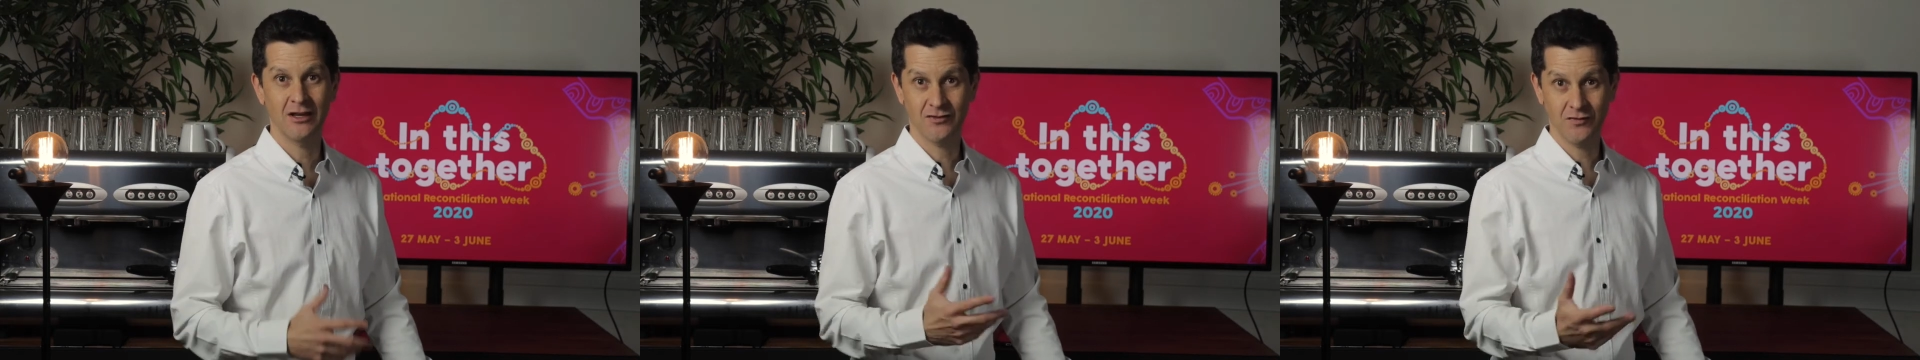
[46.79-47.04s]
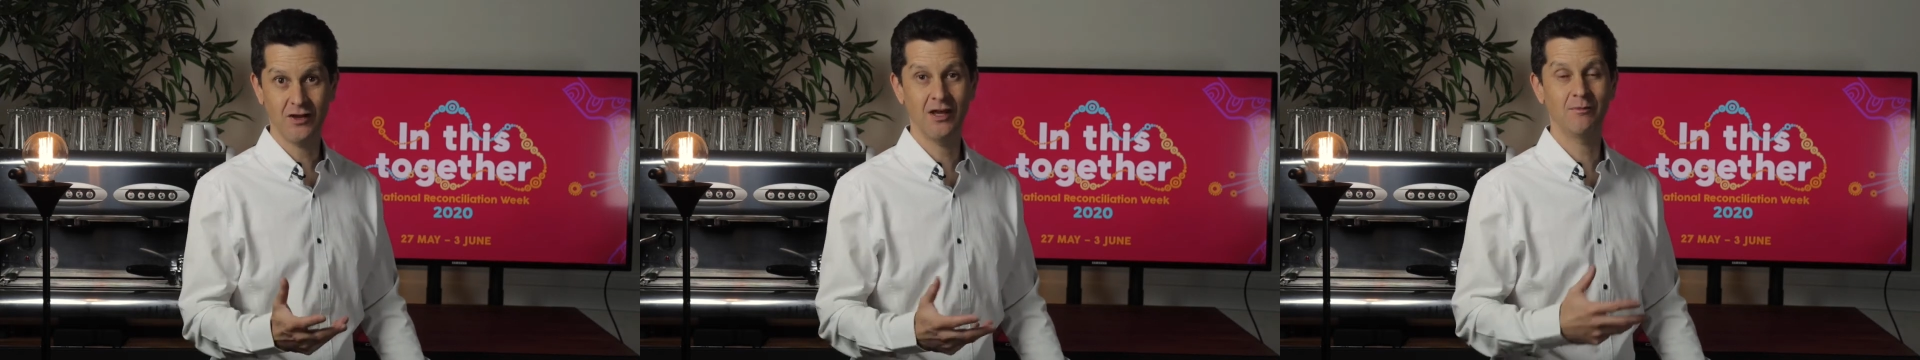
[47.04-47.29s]

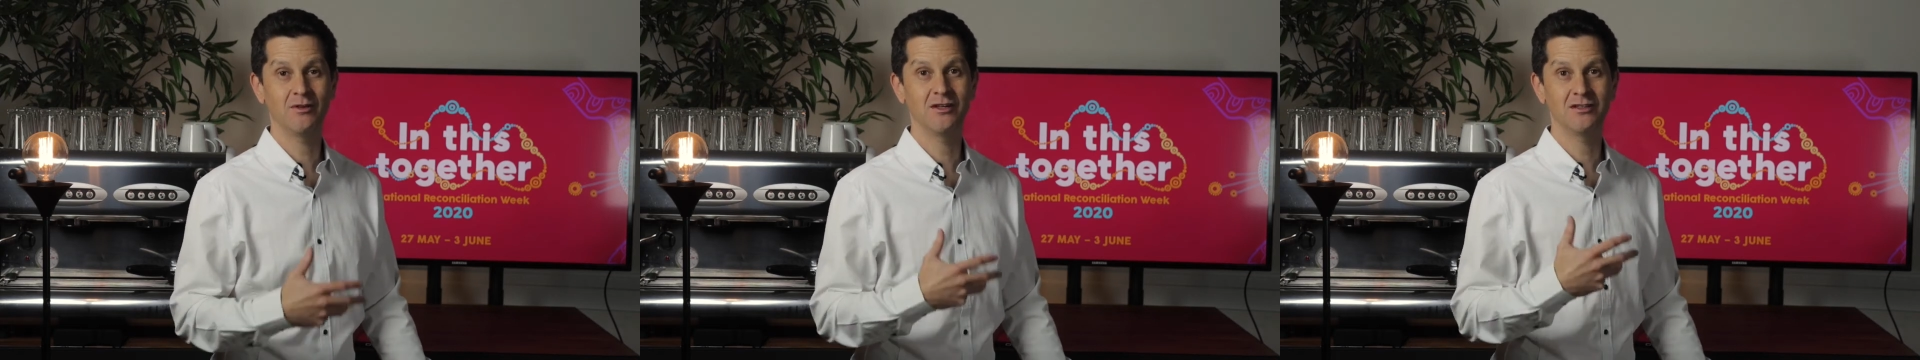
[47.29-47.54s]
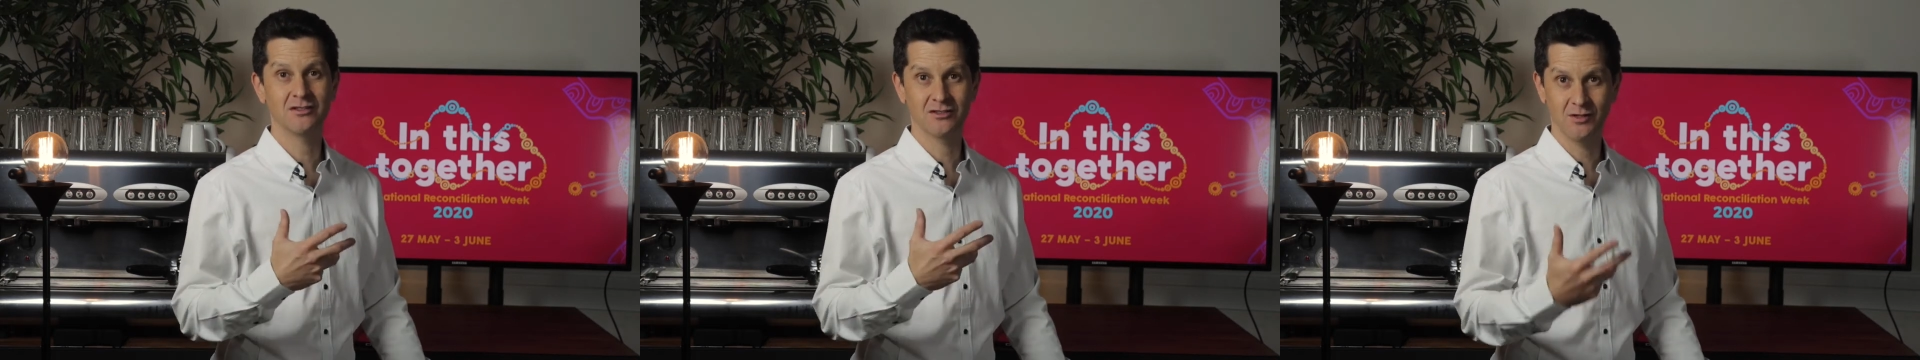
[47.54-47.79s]
as
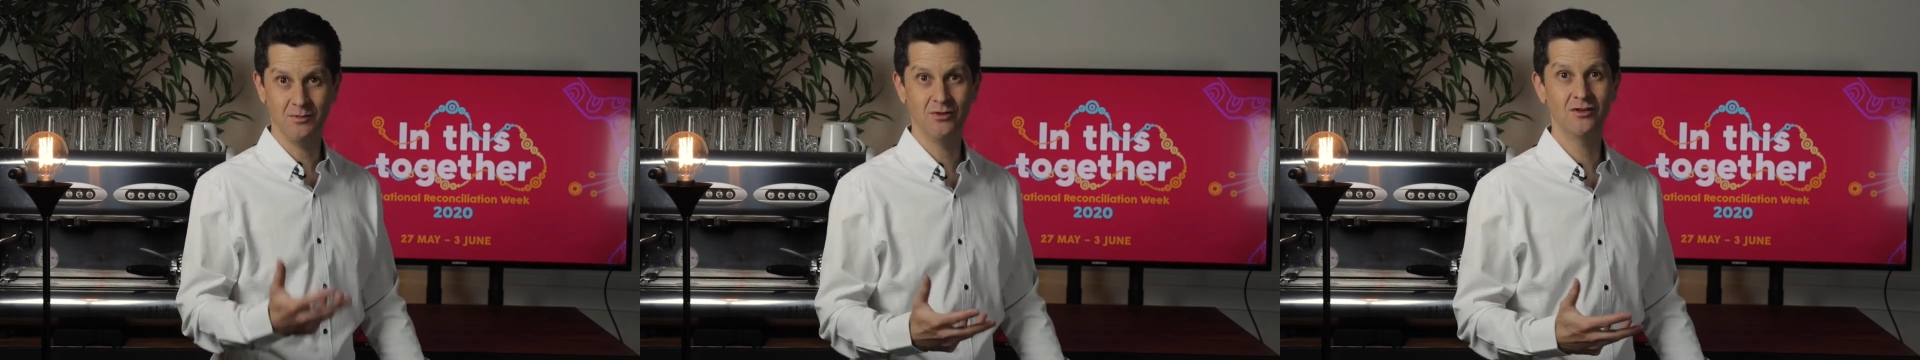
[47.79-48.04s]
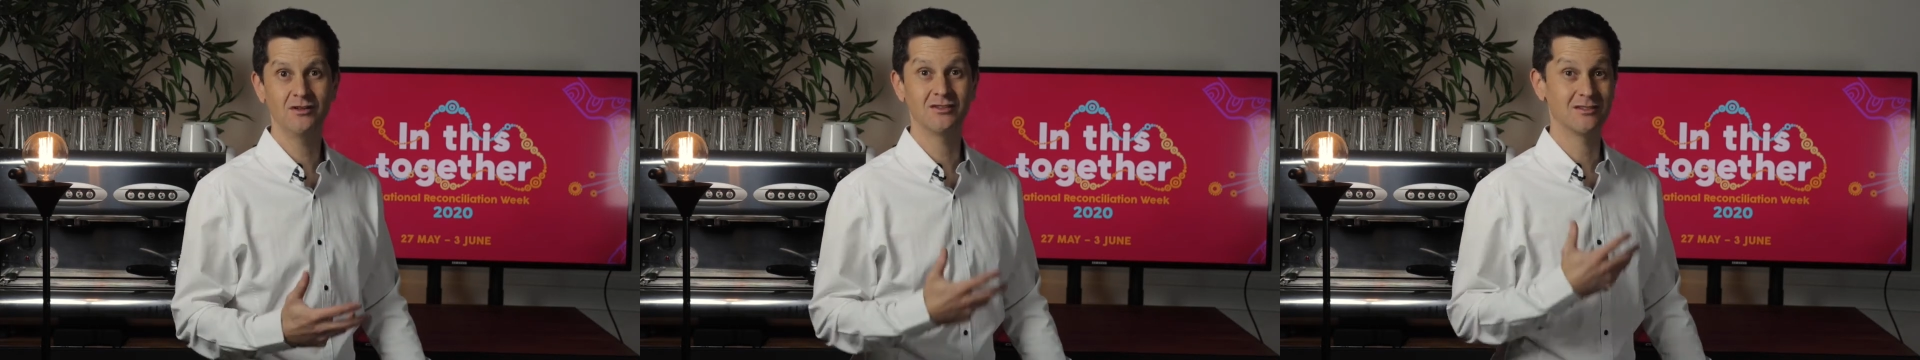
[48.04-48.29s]
families, as
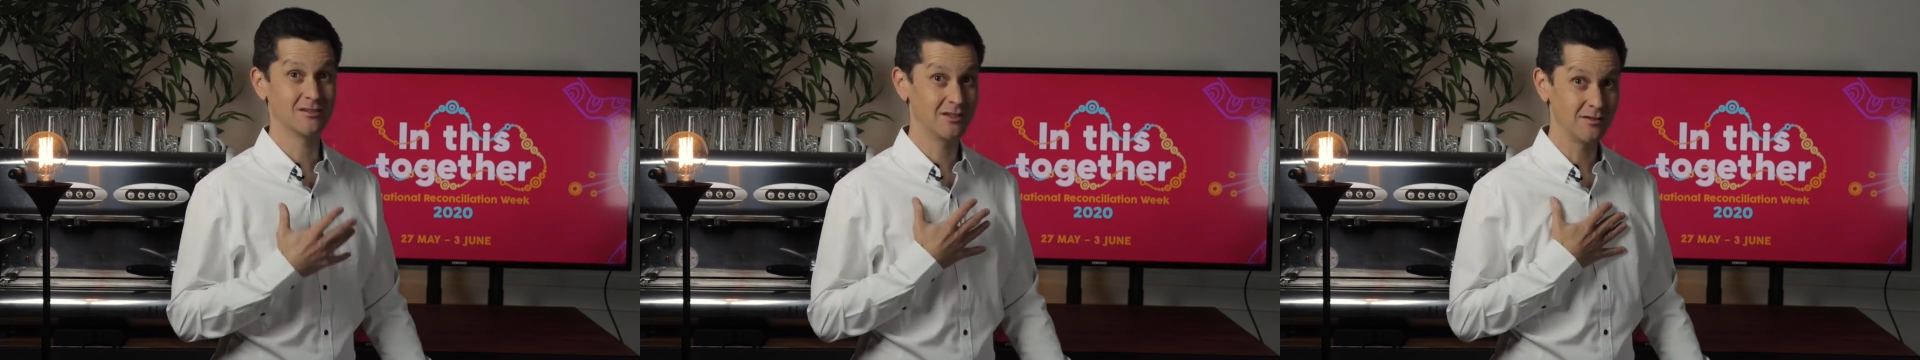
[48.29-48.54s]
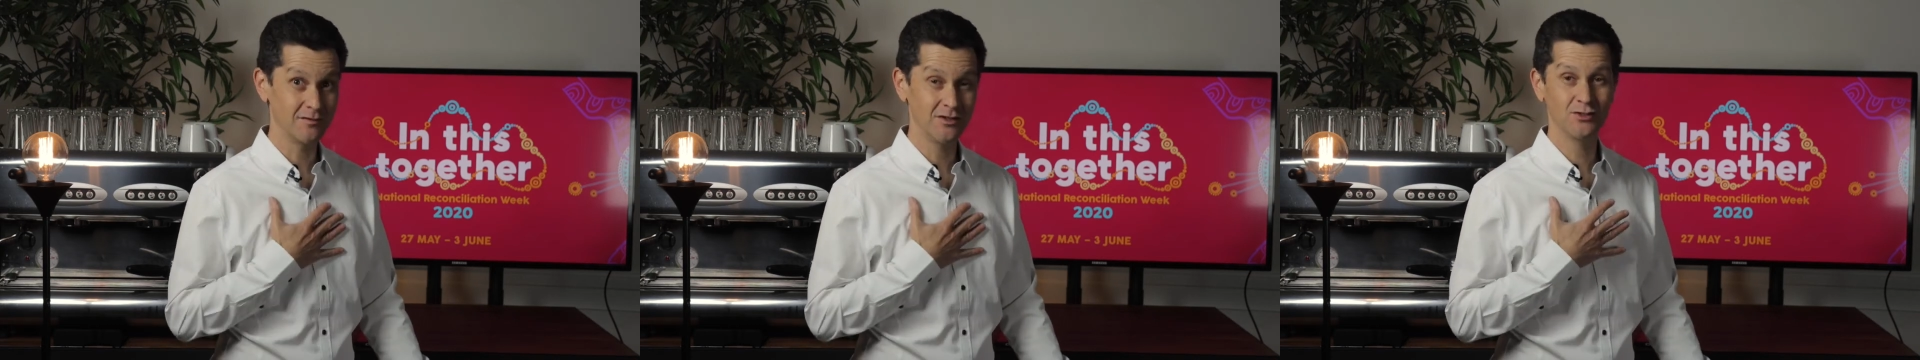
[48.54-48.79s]
communities, as
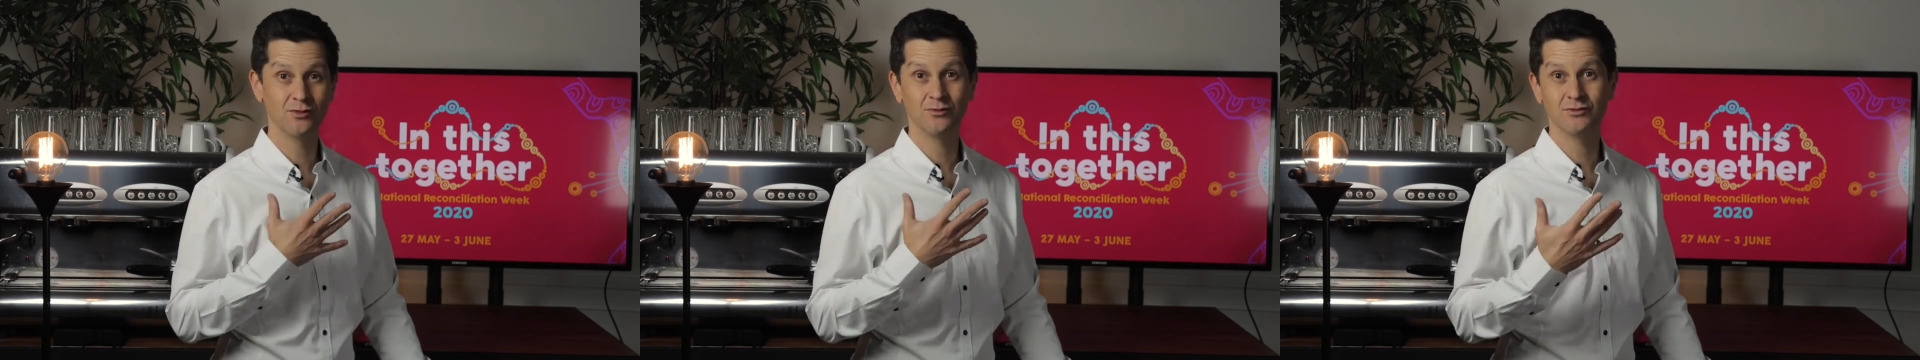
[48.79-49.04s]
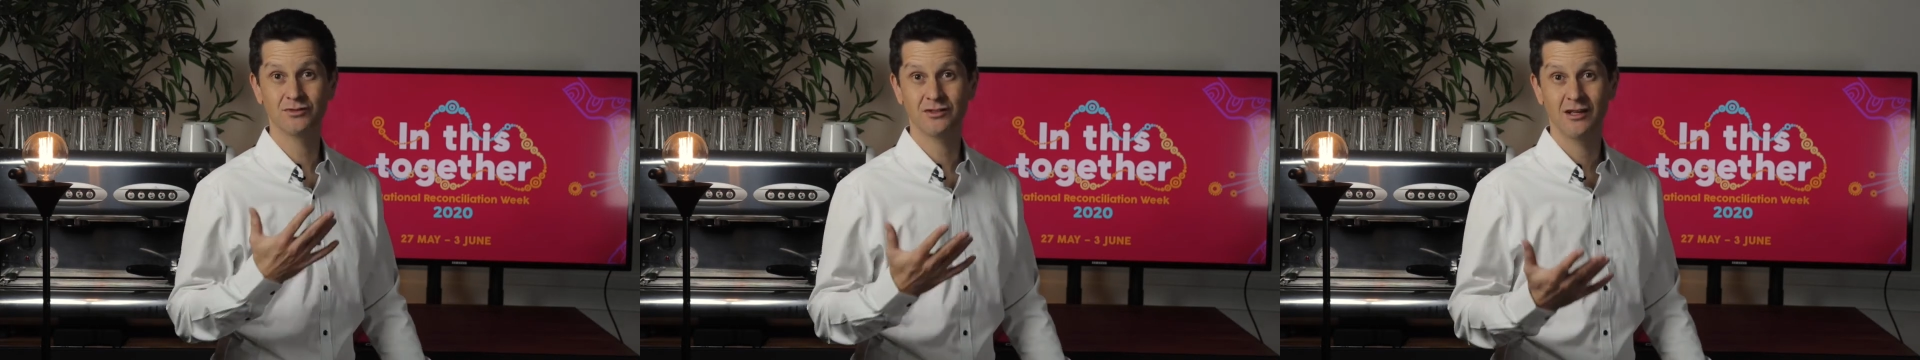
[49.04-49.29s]

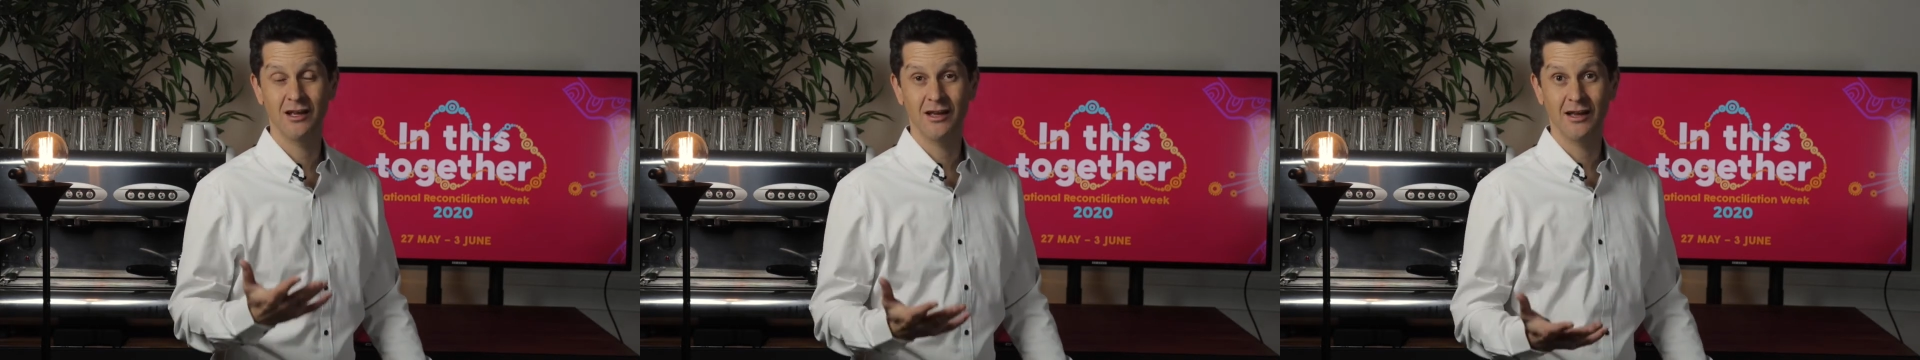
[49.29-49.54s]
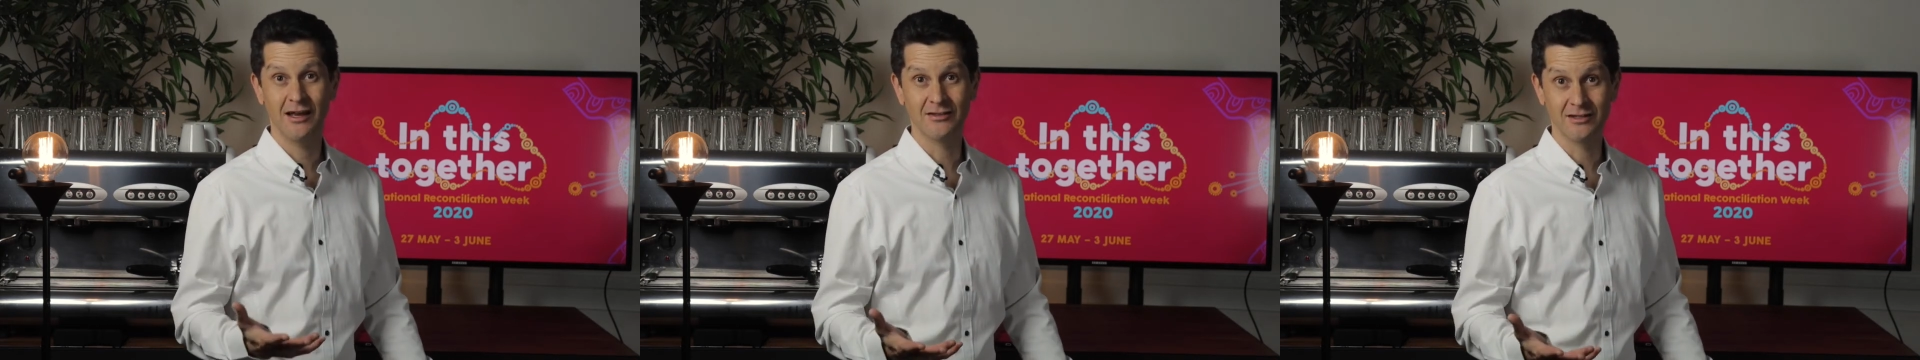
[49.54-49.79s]
individuals,
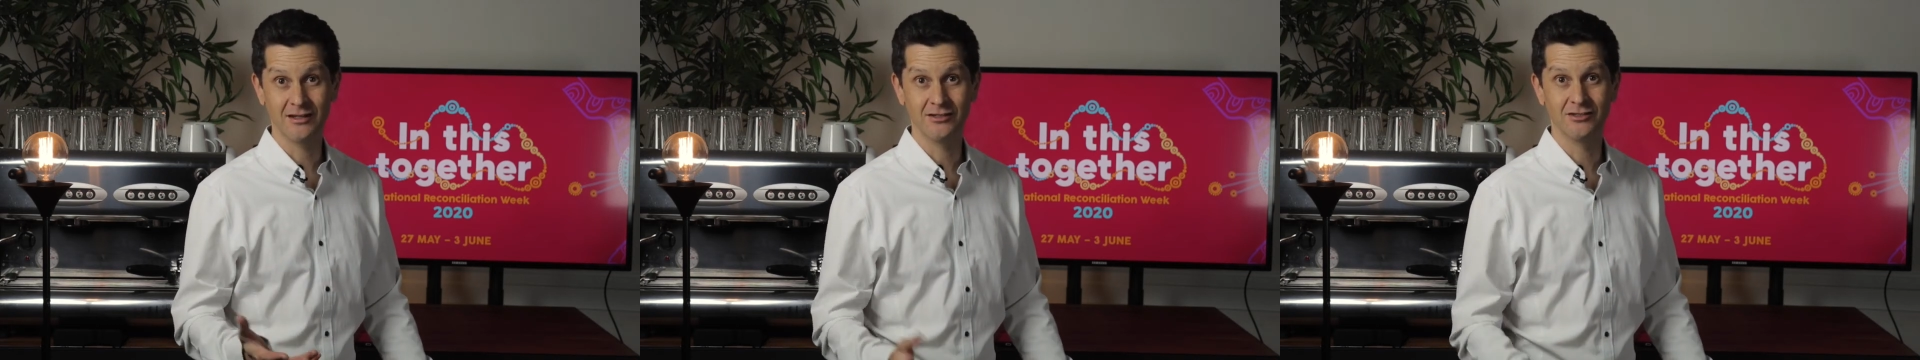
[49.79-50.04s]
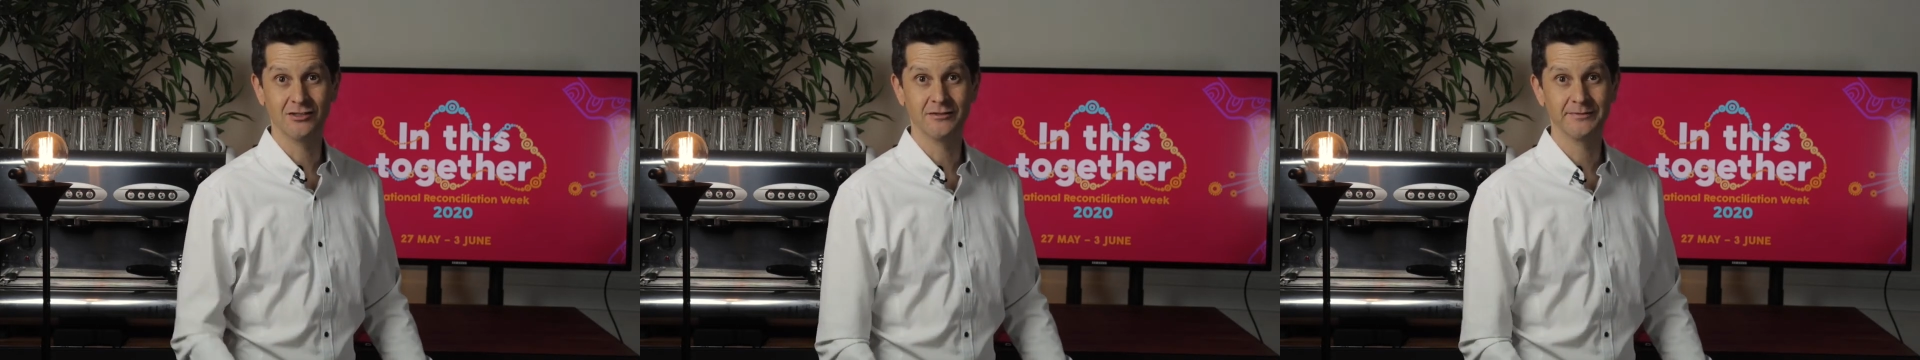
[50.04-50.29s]
as a
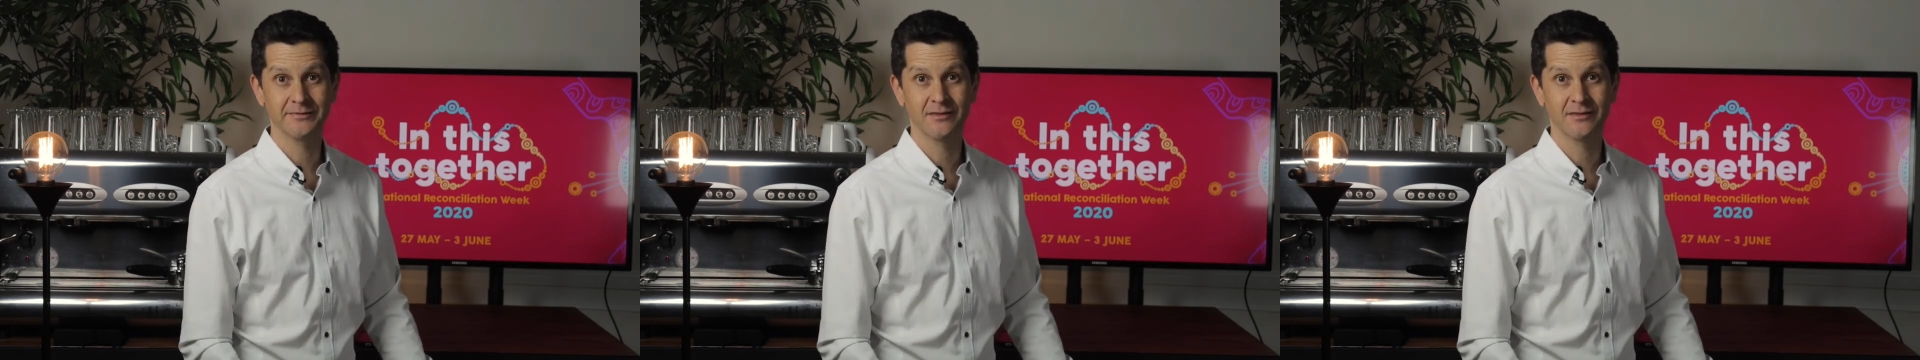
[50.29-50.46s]
nation.